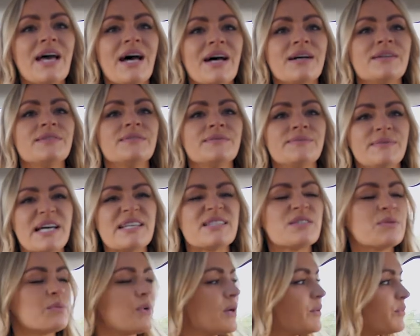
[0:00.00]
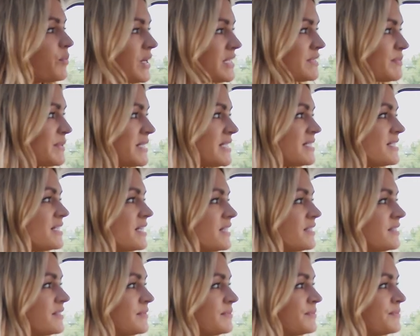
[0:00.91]
Yeah. That's yeah. the one, Westminster.
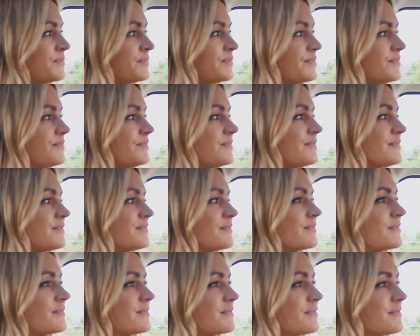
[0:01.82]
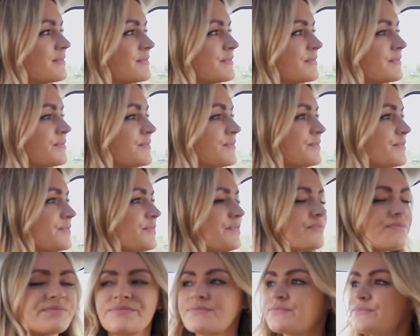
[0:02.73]
Mm.
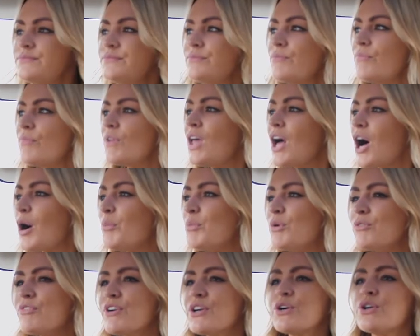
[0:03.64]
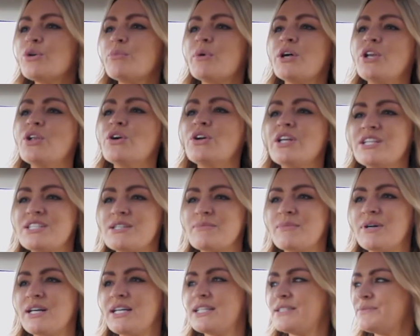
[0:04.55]
Right. I'm not very good on my knowledge,
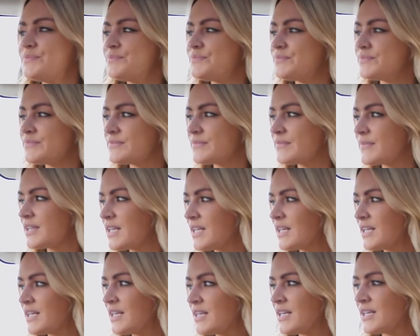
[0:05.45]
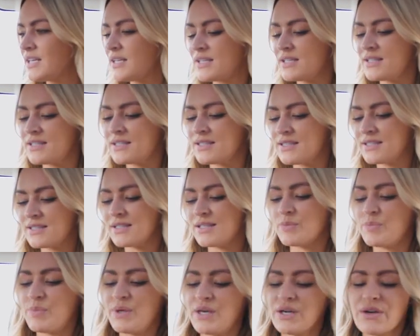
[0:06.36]
am I? Mm.
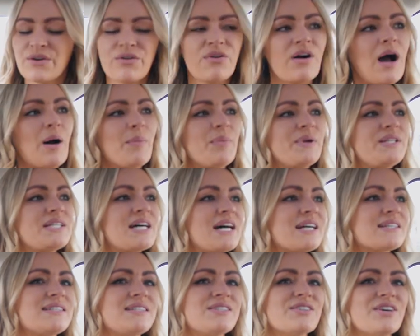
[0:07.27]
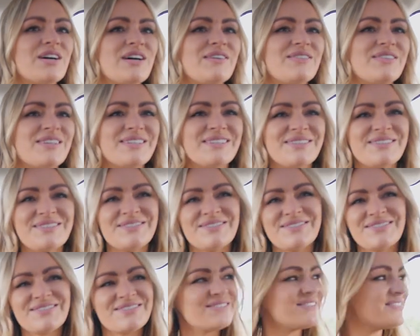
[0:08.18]
I'd be a crap Bit taxi shit. driver. What's
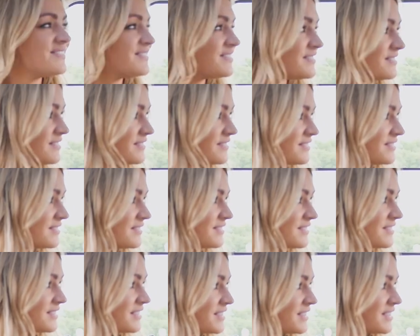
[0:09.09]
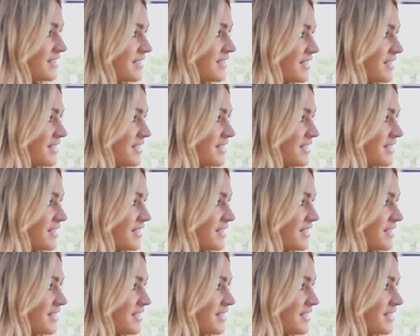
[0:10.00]
that big wheel thing?